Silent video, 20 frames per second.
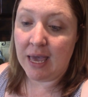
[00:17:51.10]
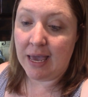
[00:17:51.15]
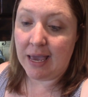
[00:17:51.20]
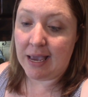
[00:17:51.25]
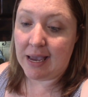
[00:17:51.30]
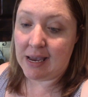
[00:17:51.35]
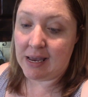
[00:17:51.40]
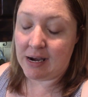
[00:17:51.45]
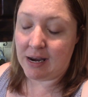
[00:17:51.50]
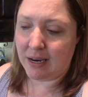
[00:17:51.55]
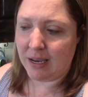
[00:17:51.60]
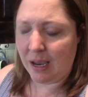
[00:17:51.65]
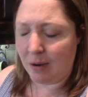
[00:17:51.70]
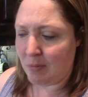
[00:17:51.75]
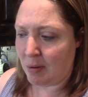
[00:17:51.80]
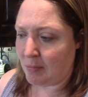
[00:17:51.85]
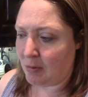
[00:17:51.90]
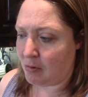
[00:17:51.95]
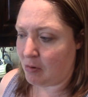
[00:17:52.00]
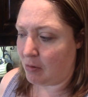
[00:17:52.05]
and I can't
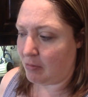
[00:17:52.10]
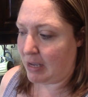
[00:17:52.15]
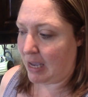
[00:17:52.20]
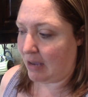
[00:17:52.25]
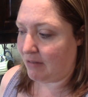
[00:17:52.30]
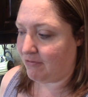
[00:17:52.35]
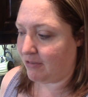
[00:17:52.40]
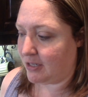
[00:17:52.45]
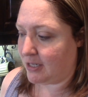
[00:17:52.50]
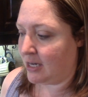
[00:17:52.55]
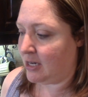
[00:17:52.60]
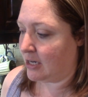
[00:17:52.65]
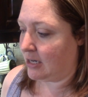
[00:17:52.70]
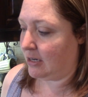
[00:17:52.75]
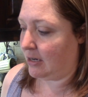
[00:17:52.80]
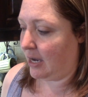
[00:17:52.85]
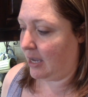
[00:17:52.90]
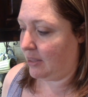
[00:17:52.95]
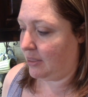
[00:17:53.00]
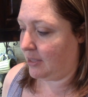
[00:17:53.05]
remember what we had for
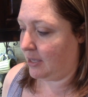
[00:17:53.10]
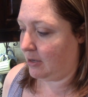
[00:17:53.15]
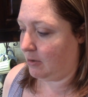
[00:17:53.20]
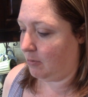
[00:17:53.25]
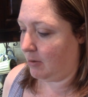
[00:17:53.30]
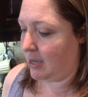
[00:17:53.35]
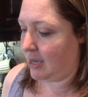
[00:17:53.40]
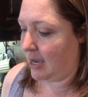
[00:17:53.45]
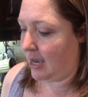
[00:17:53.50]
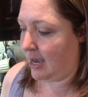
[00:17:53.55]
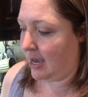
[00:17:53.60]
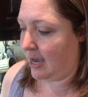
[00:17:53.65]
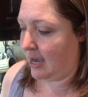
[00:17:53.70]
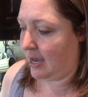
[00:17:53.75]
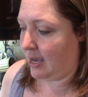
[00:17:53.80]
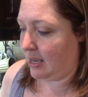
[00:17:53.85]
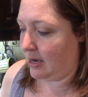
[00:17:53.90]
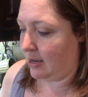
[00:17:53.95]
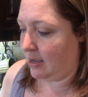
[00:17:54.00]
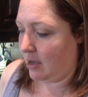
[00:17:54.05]
dinner. I think we
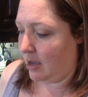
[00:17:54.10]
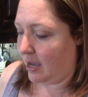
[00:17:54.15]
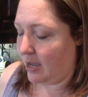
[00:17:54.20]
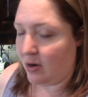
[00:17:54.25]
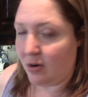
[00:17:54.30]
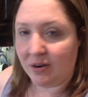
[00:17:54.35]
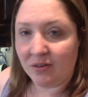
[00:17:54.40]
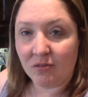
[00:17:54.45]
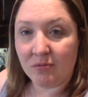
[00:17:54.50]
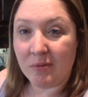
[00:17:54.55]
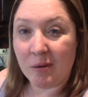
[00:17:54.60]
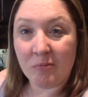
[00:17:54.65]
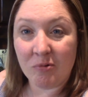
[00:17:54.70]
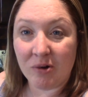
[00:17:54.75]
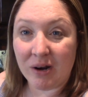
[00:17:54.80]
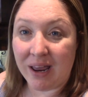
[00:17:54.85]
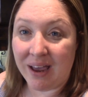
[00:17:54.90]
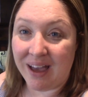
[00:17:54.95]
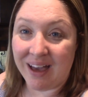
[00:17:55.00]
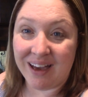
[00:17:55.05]
had, I don't even remember
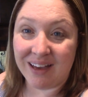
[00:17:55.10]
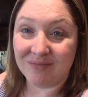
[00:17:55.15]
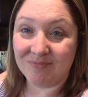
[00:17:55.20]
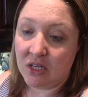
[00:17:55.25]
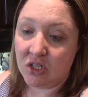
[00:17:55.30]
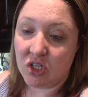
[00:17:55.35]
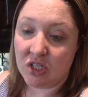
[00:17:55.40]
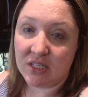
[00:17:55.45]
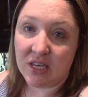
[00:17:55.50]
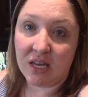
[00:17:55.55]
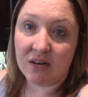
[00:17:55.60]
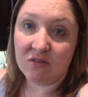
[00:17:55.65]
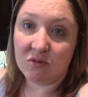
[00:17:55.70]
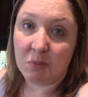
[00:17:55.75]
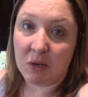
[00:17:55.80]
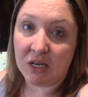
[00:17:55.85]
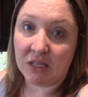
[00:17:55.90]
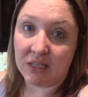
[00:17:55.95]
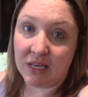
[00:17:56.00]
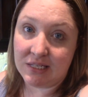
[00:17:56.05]
what I had. Just kind of
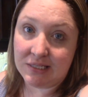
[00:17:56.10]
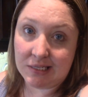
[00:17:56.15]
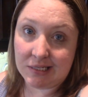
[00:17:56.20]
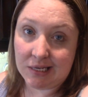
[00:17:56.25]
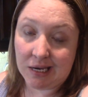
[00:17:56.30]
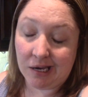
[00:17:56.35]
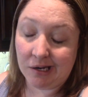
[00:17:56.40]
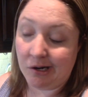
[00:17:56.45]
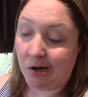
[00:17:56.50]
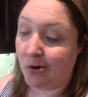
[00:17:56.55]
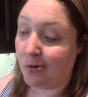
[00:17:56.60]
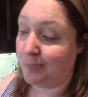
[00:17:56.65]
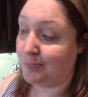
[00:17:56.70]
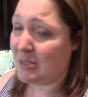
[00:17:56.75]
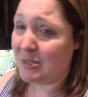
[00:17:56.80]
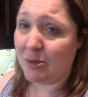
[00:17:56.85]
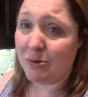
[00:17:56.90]
spent a lazy day at home.